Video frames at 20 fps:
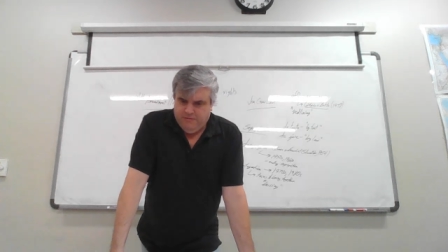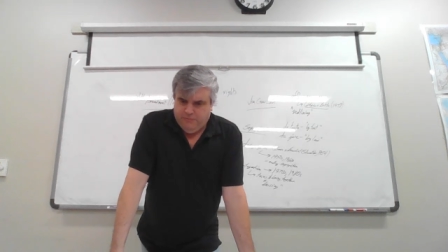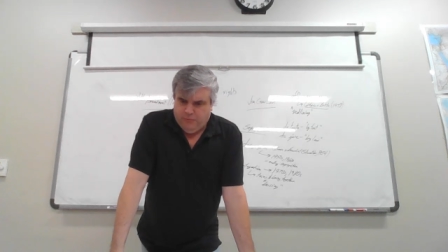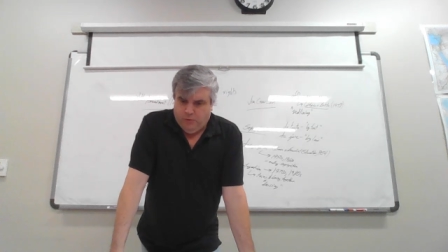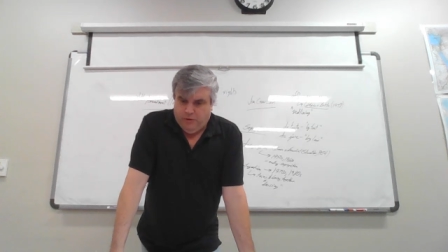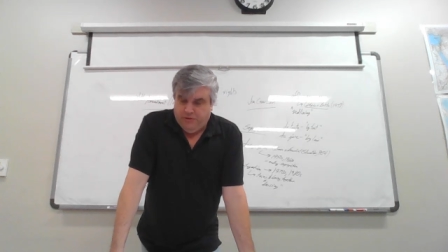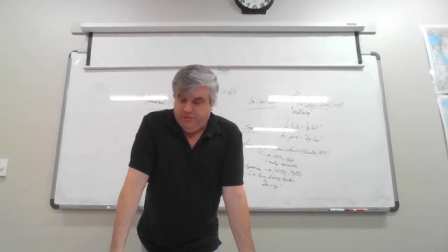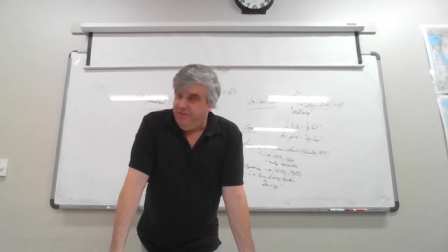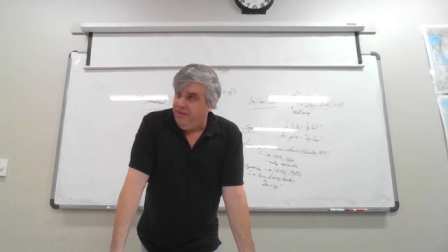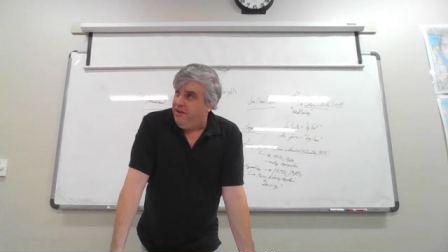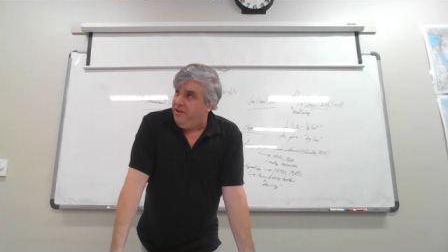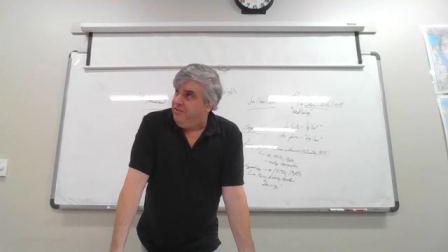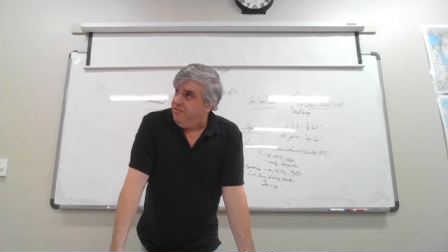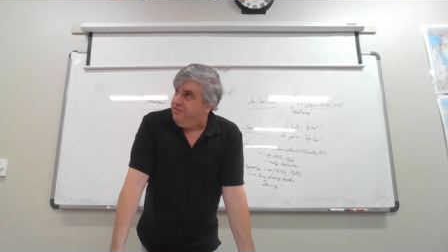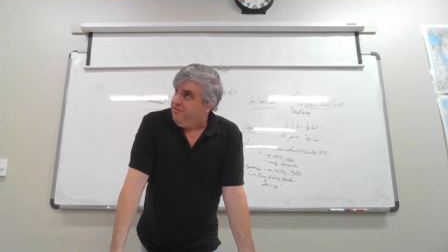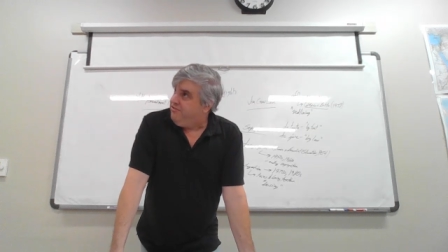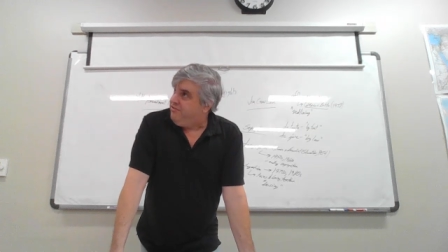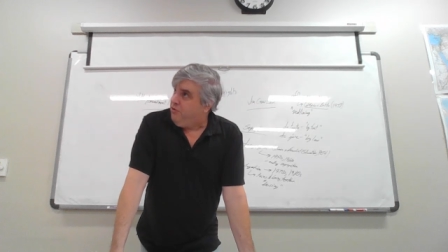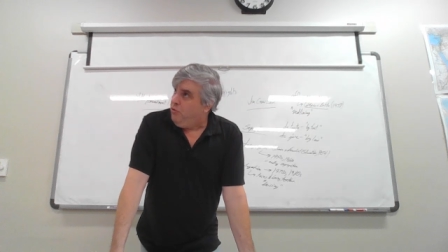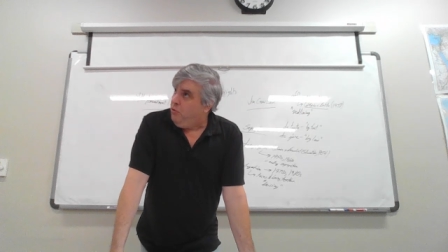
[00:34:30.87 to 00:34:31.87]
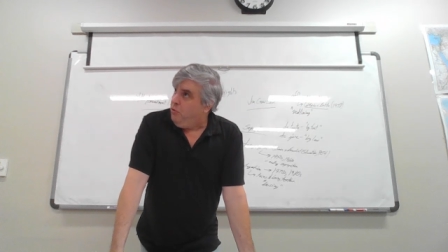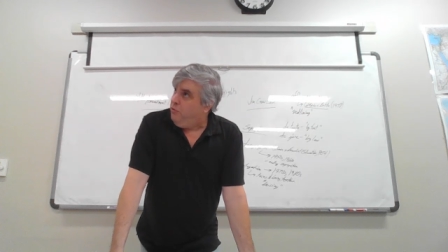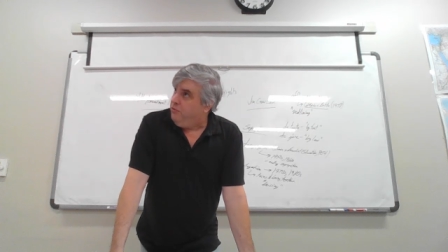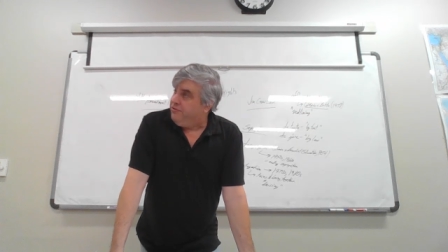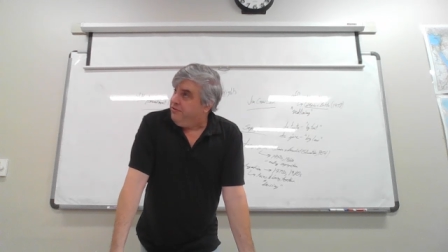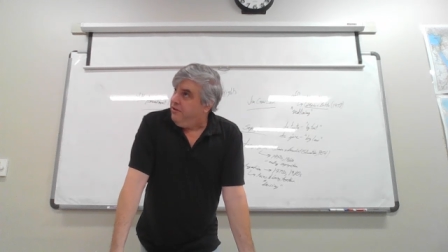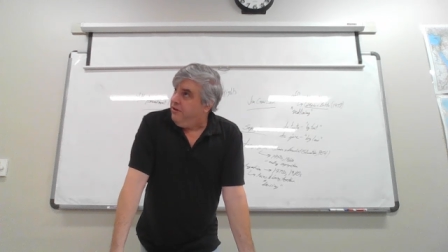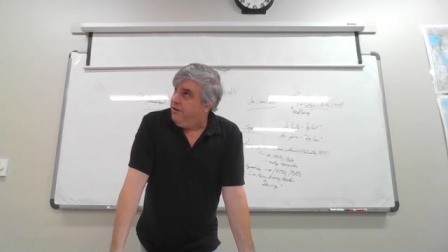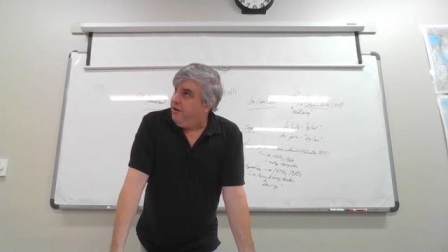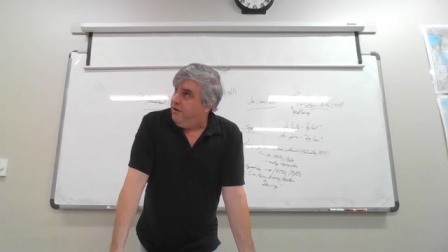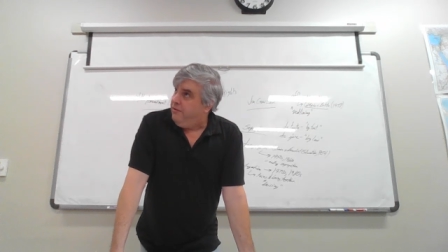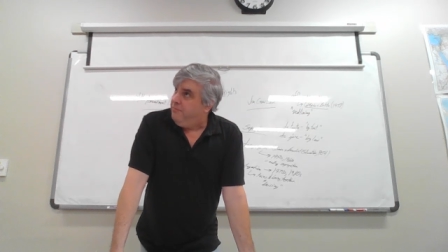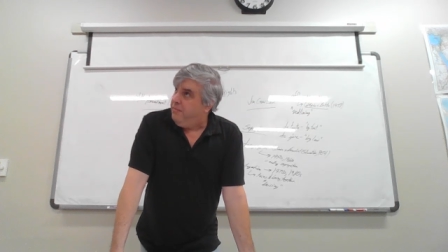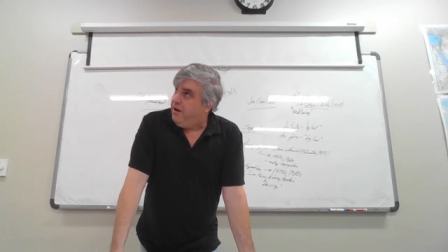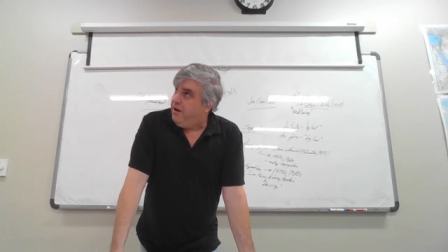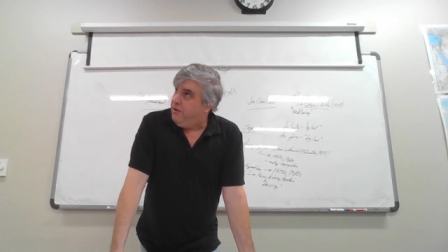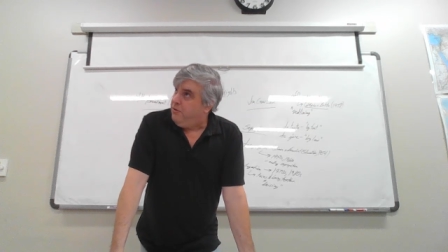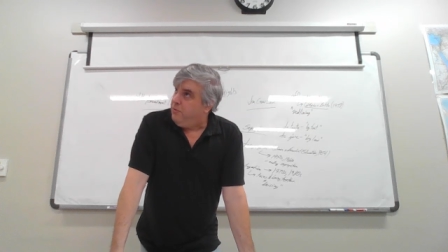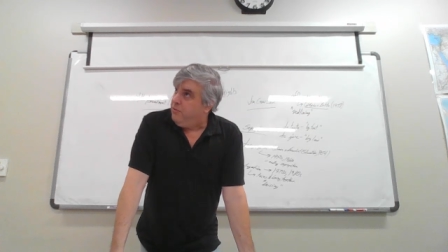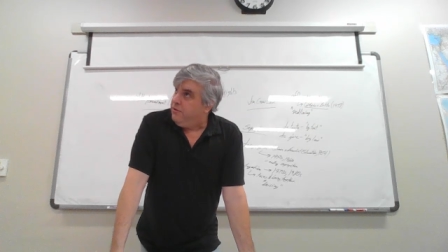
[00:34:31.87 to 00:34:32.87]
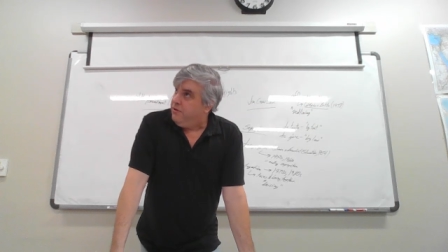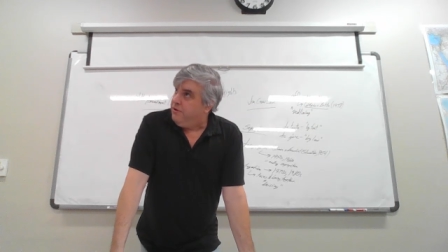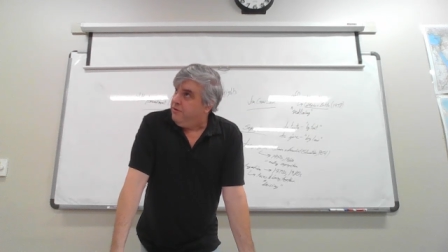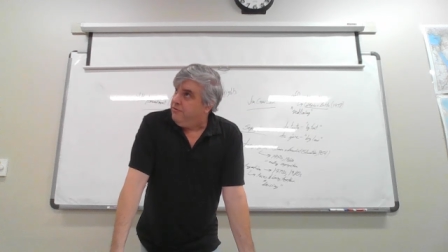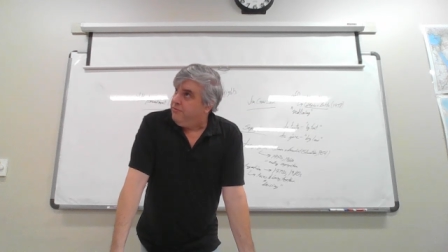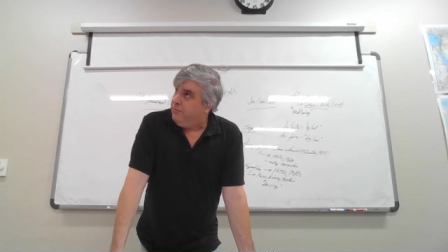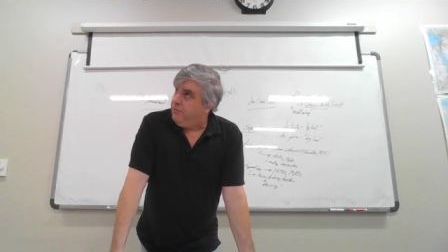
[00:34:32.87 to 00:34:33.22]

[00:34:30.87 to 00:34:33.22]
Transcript: one thing schools uh, minorities